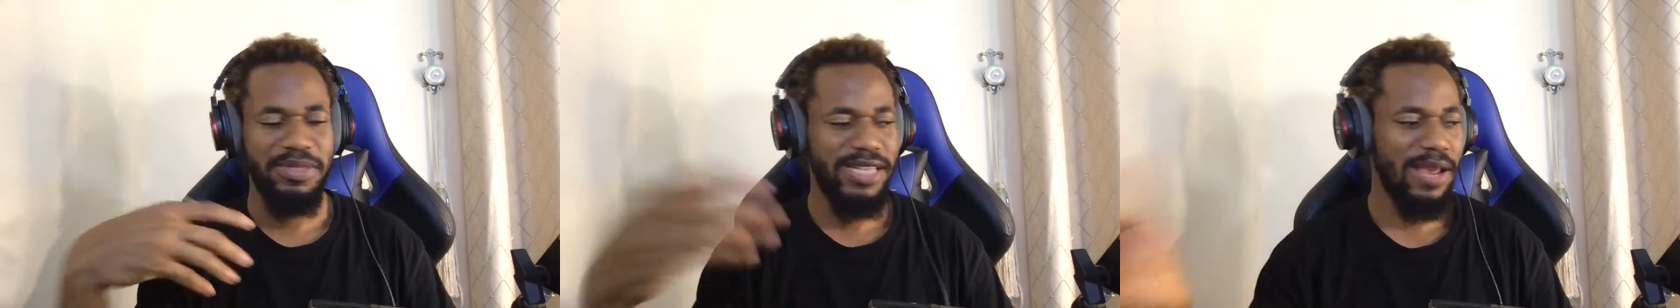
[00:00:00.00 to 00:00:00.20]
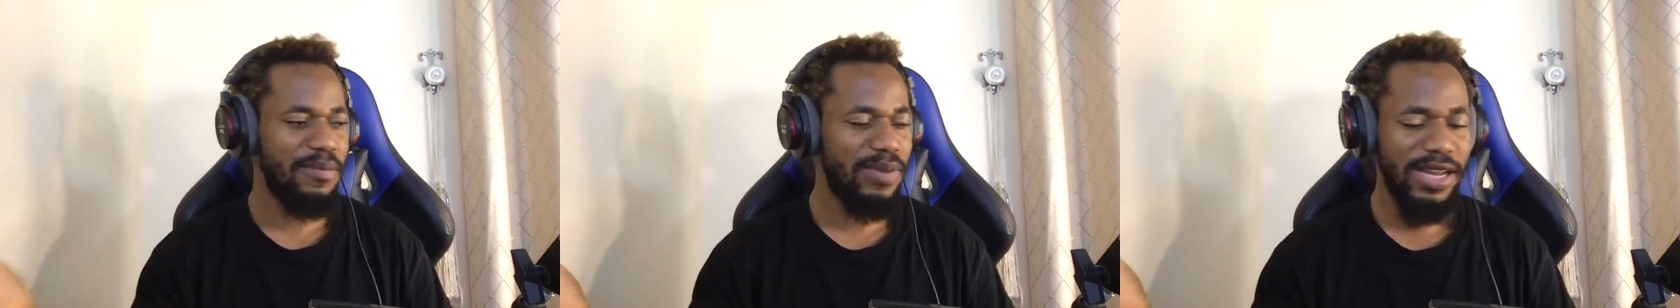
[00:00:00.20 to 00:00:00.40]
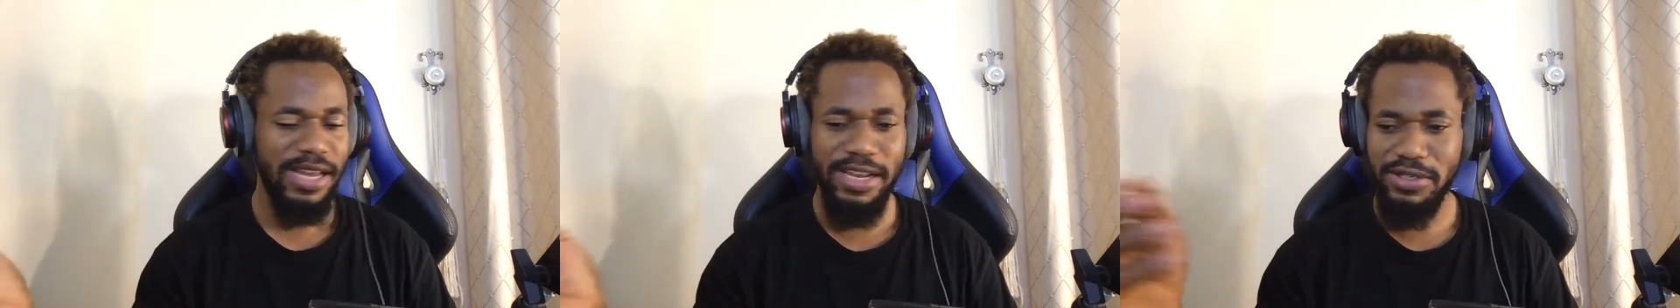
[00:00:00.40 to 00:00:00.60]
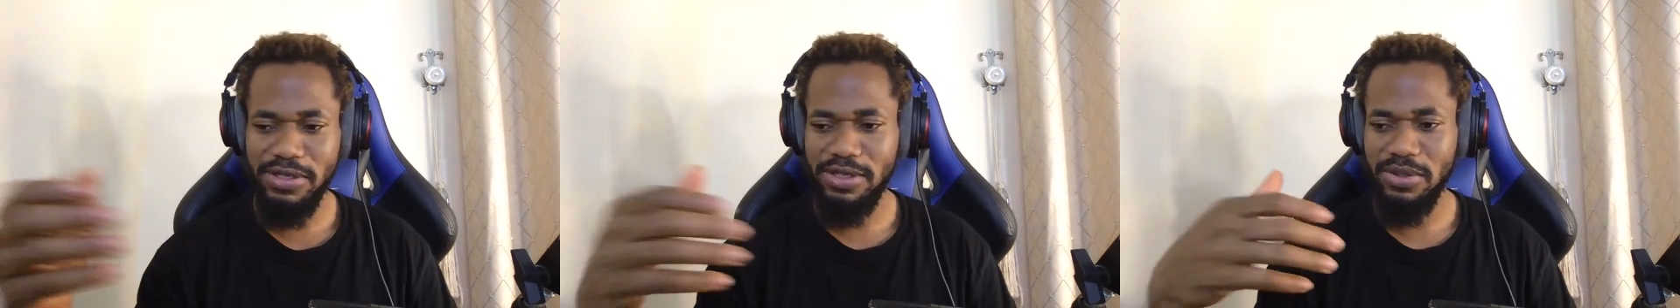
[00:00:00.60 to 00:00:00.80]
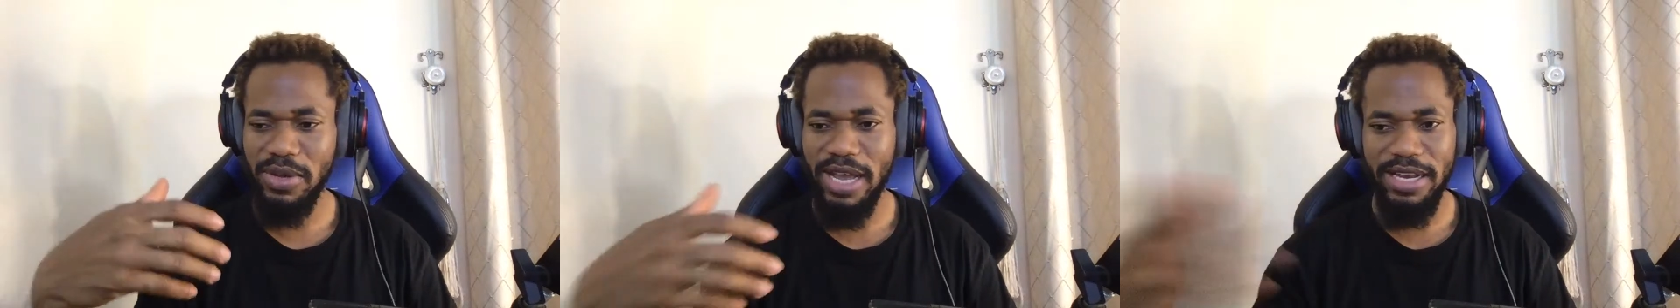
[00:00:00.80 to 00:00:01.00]
from
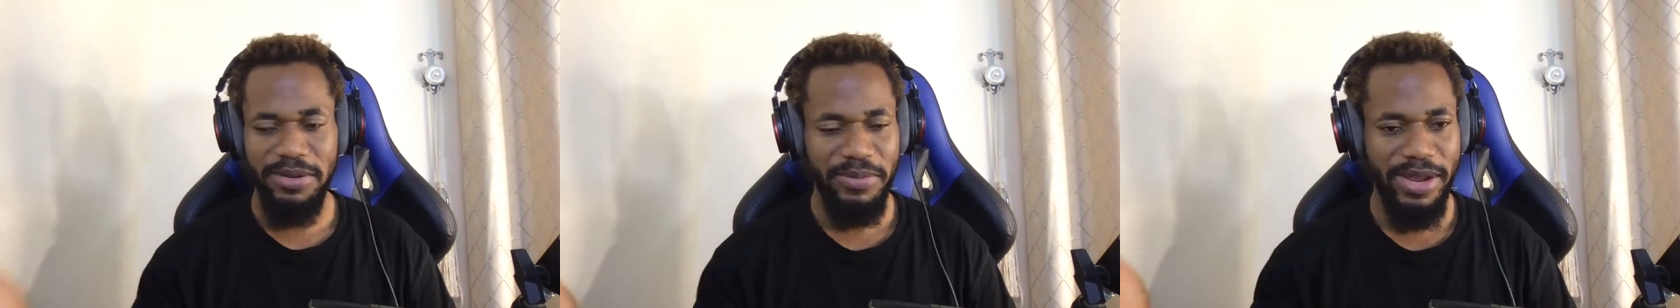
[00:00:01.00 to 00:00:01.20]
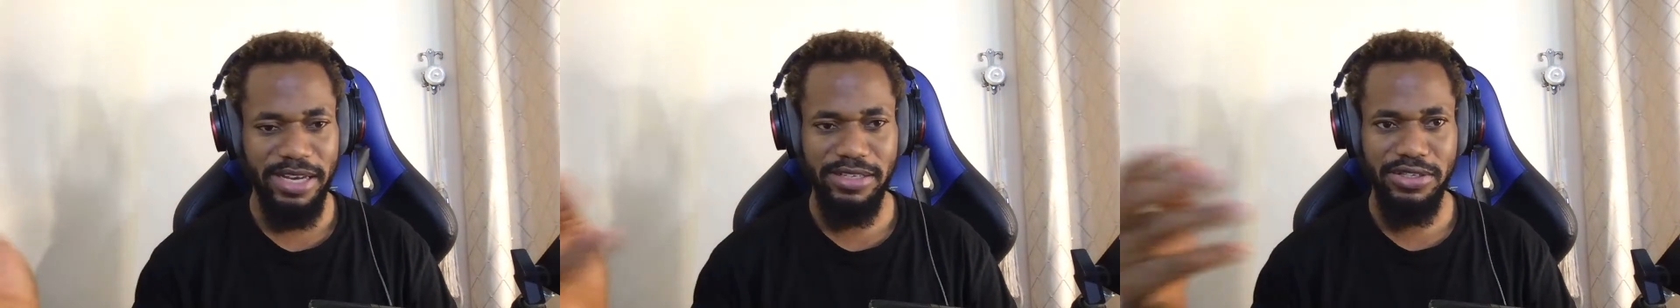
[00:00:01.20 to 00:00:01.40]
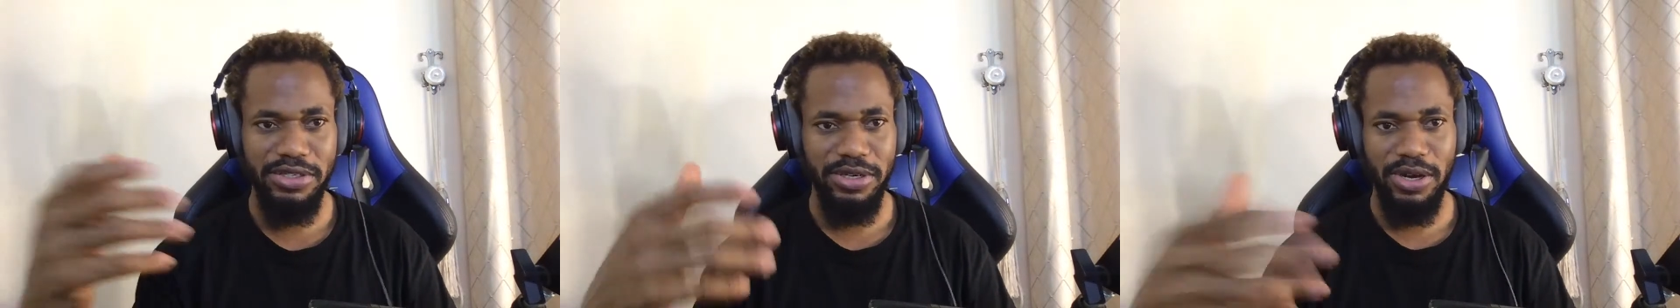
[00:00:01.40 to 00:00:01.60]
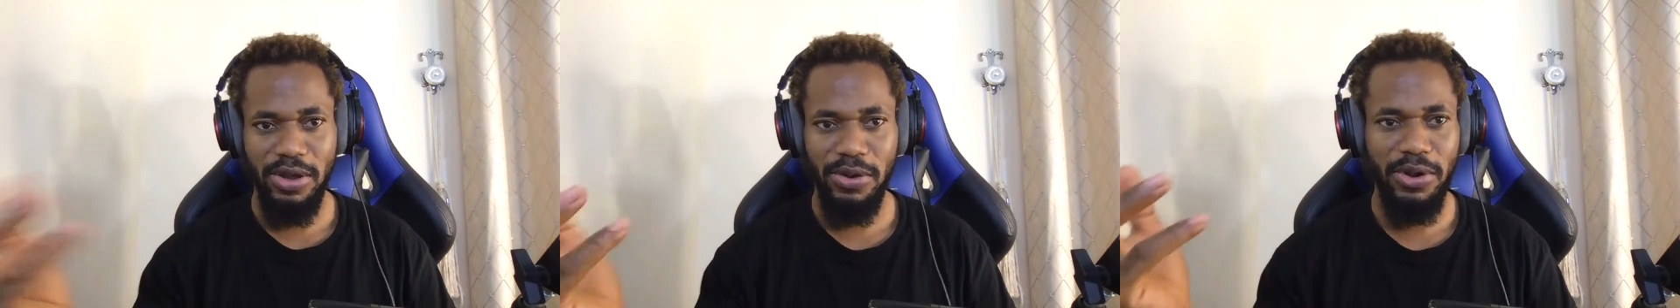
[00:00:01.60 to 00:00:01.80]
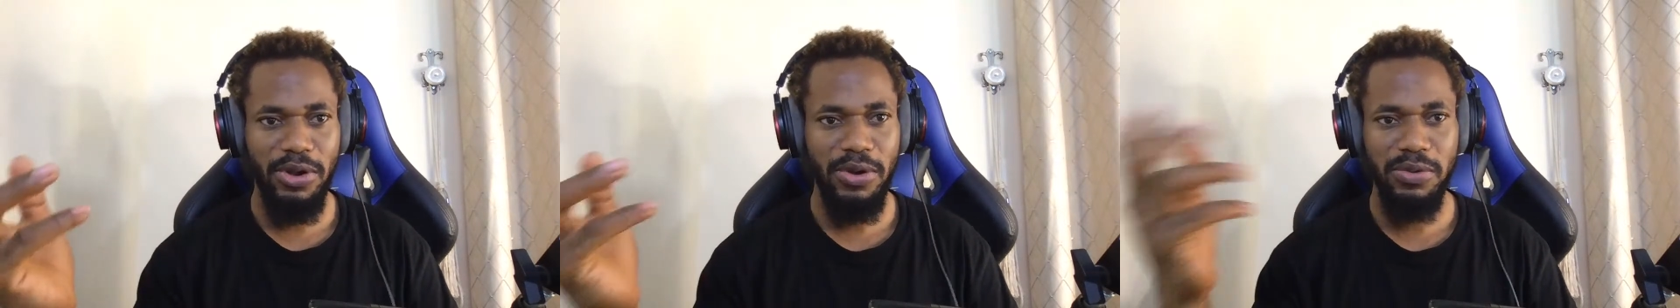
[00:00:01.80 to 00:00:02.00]
templates to elements
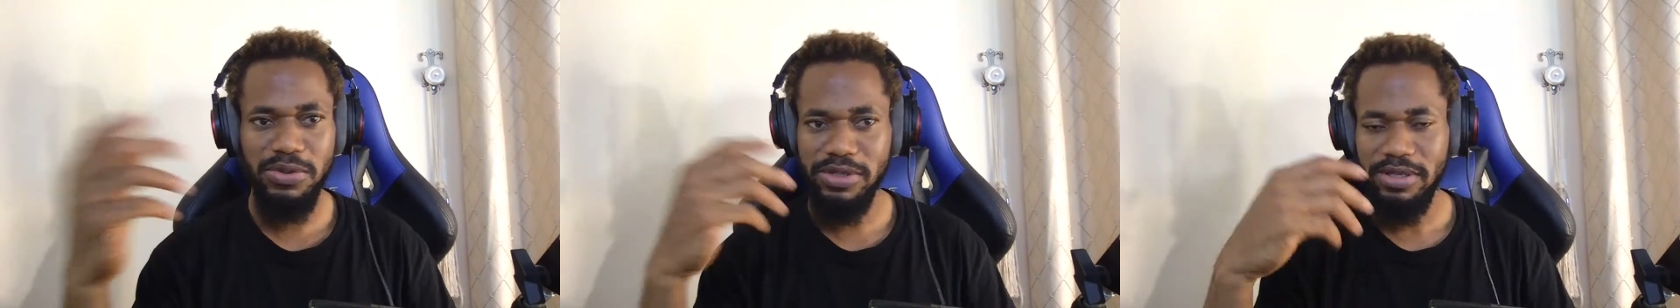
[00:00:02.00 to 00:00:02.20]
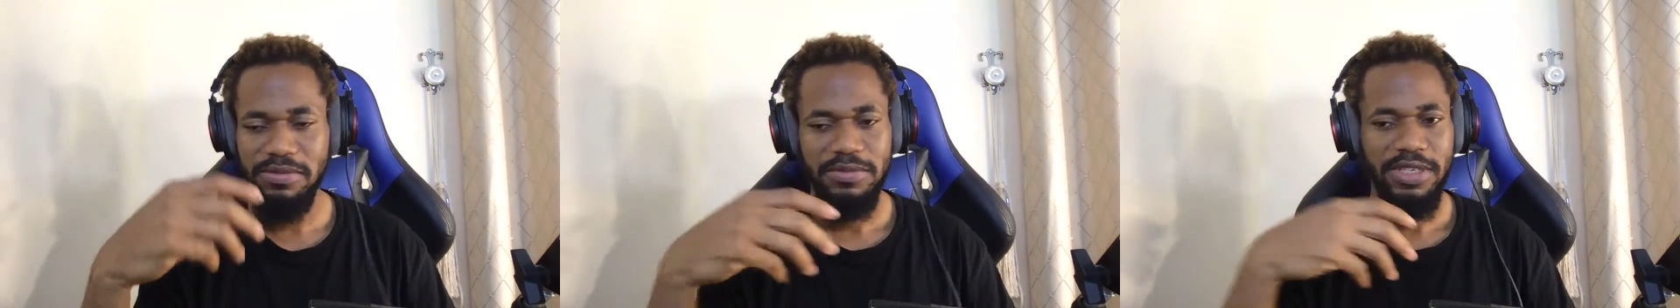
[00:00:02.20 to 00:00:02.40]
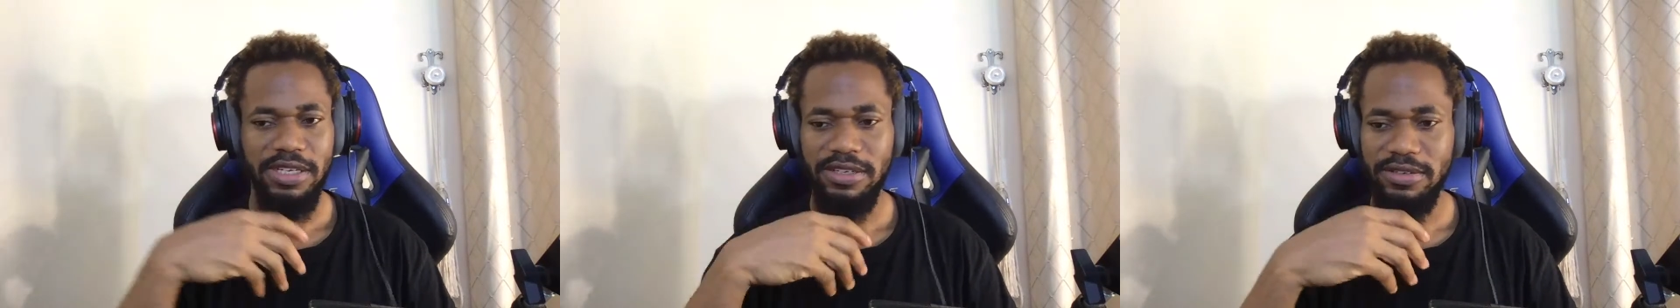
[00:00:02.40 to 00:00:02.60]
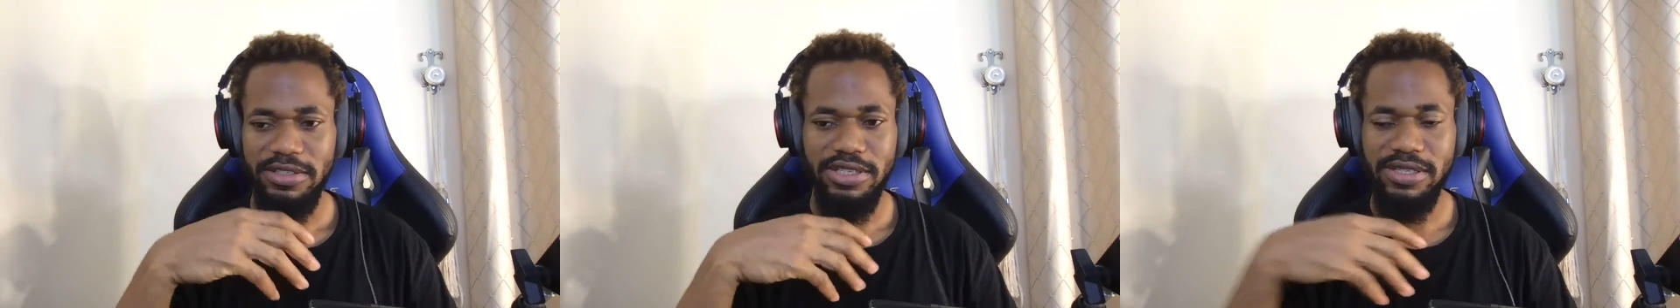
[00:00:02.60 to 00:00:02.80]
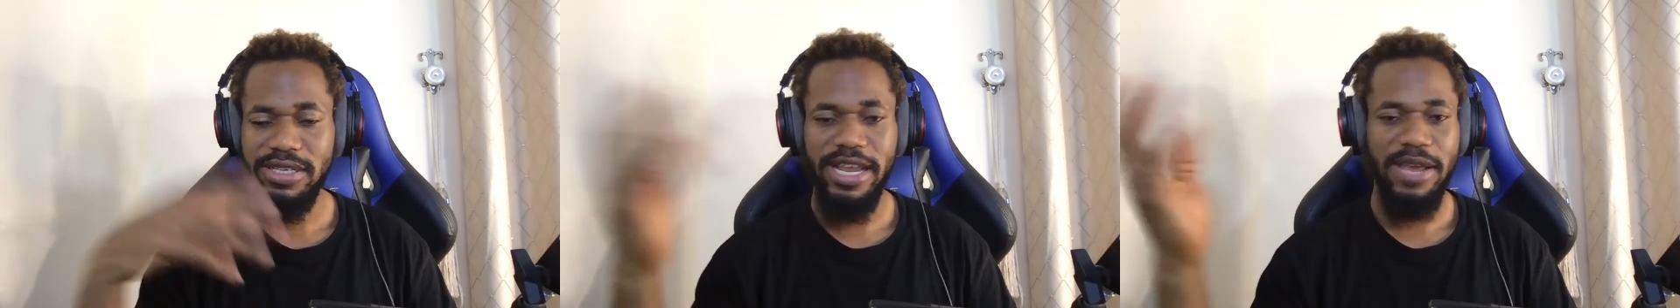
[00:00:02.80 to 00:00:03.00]
to logos,
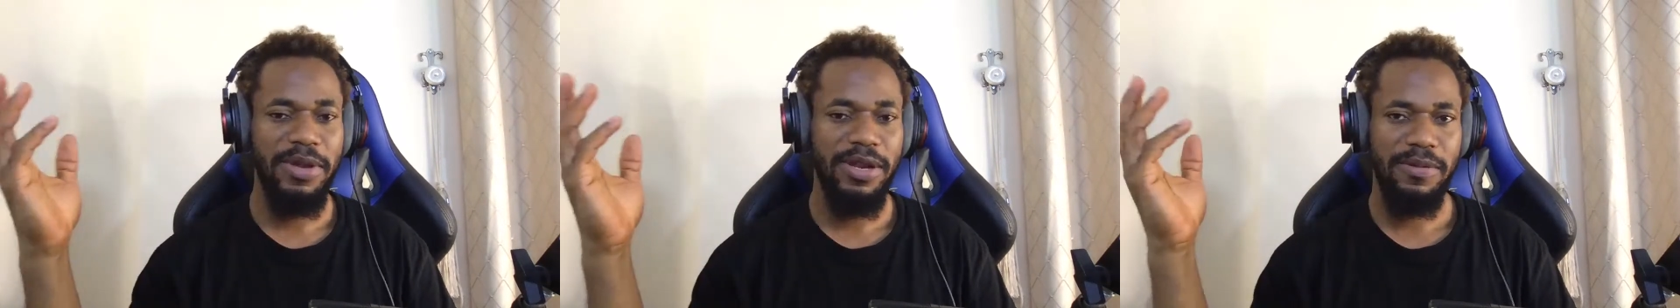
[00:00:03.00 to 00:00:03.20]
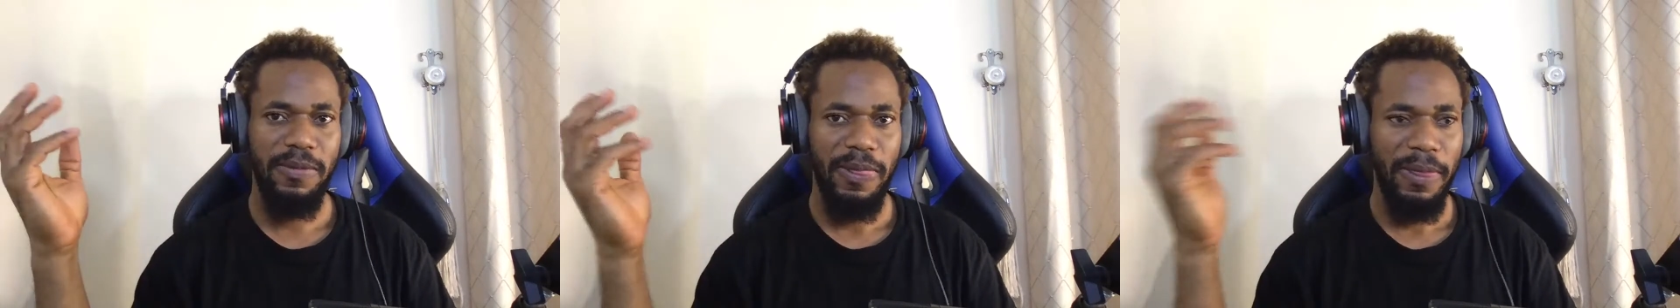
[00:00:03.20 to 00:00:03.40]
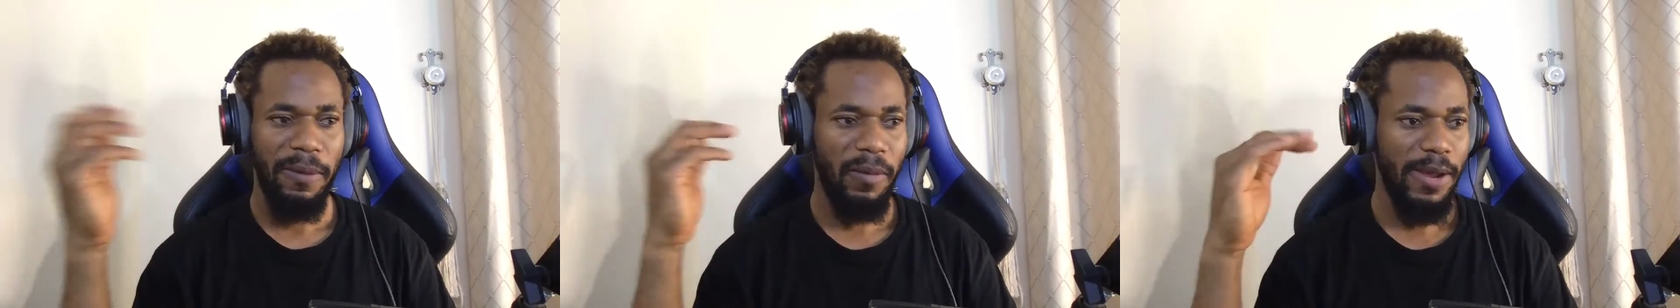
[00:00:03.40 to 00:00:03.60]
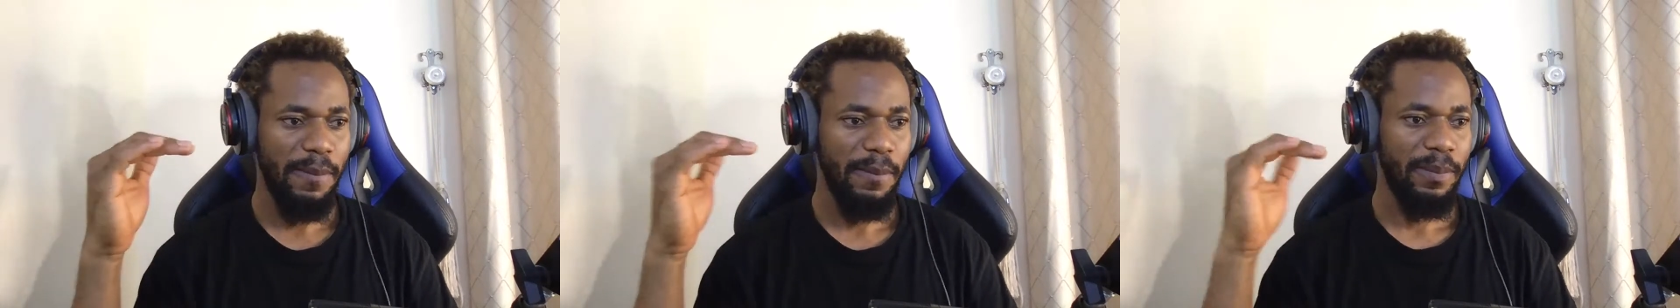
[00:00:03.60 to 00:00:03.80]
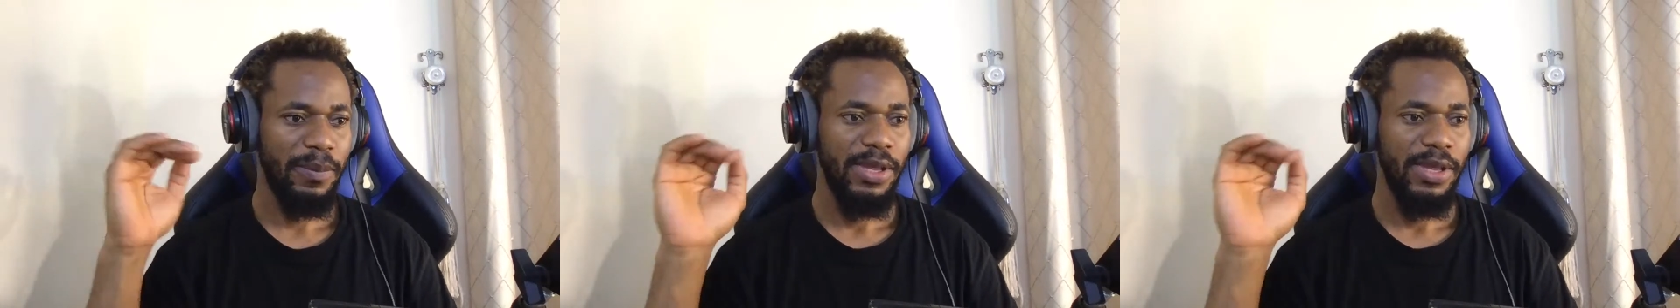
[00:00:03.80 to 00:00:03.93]
just name it, right?